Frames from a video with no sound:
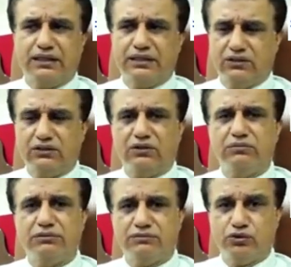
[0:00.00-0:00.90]
uh, not all
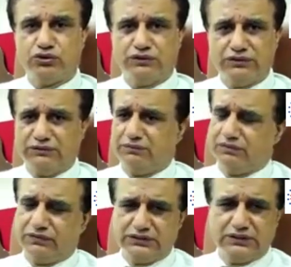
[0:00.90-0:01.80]
but most of them
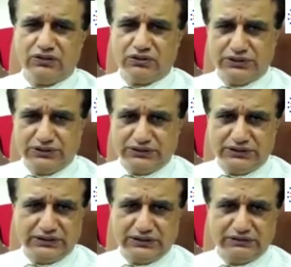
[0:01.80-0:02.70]
once the doctor is
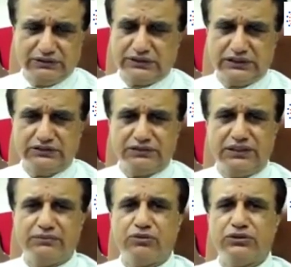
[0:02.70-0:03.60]

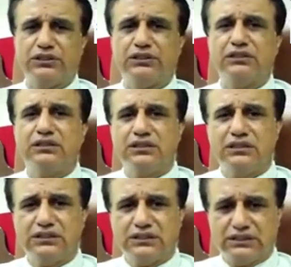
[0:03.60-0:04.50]
satisfied about their
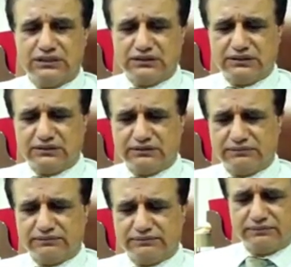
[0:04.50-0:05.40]

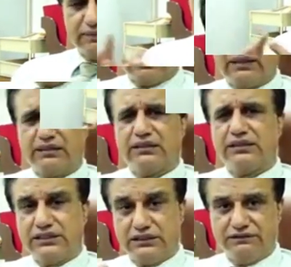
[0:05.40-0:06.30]
um, uh,
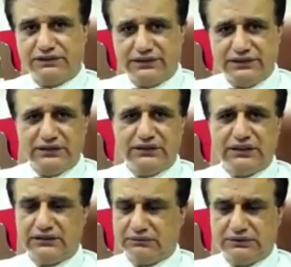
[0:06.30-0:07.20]
recovery
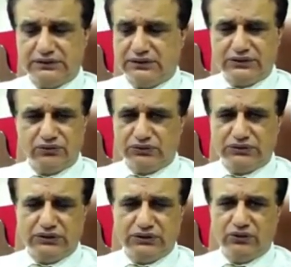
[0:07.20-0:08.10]
and they know
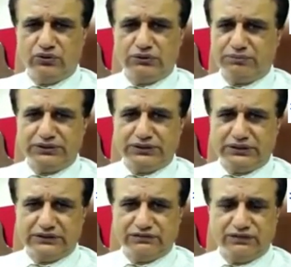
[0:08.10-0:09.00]
they know the
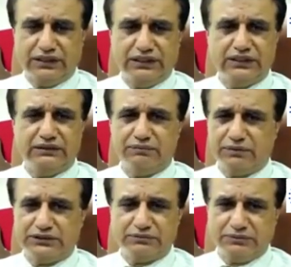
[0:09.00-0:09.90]
patient is fine,
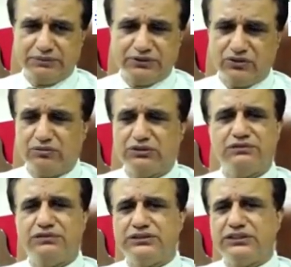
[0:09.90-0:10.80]
pulse BP is normal,
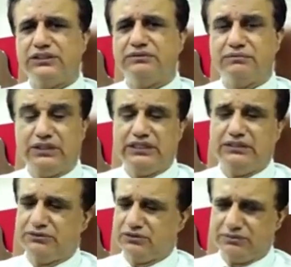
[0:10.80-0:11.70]
then we send
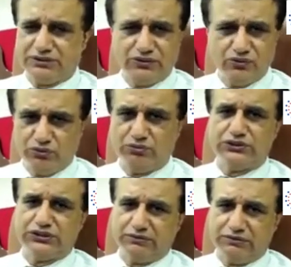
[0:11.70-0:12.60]
90% patient go home the
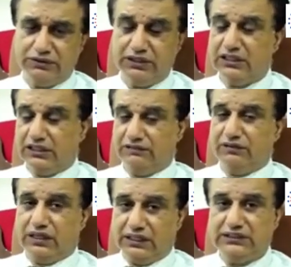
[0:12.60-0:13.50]
same evening. If
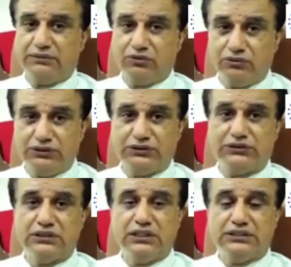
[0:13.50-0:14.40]
large amount
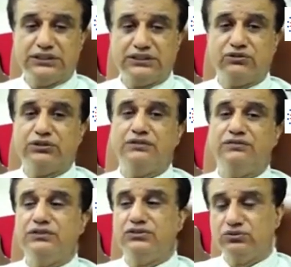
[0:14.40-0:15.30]
is sucked out, then
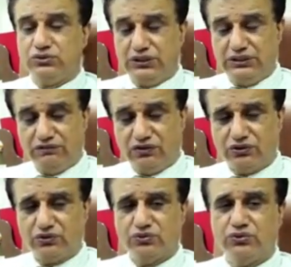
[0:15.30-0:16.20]
we usually
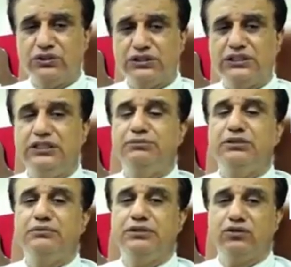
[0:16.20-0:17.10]
want to keep
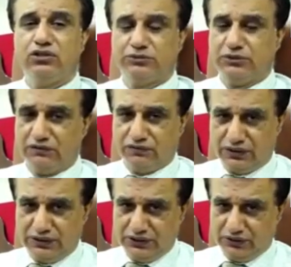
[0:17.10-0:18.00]
them in hospital for
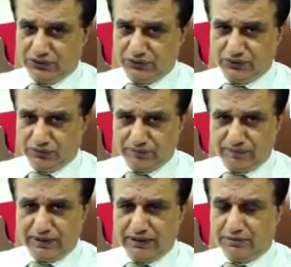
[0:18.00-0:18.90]
a day or so.
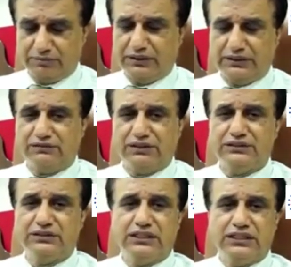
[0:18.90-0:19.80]
But
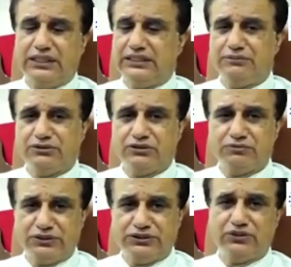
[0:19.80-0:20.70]
otherwise,
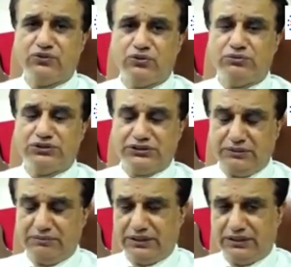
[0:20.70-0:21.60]
90% patient go home the
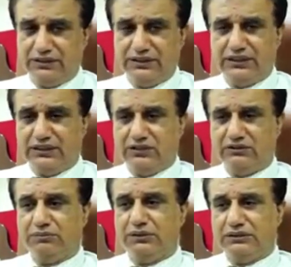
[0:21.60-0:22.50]
same day. Now,
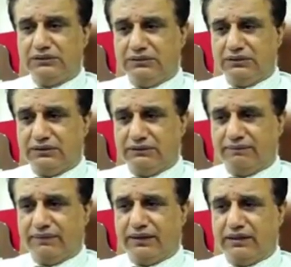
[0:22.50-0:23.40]
the, in the
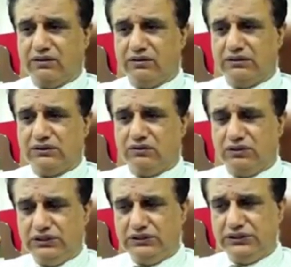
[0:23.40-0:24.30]
the
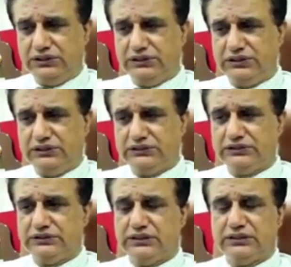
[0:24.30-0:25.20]
only thing
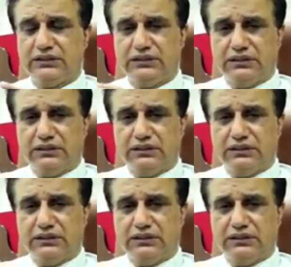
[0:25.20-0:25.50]
is that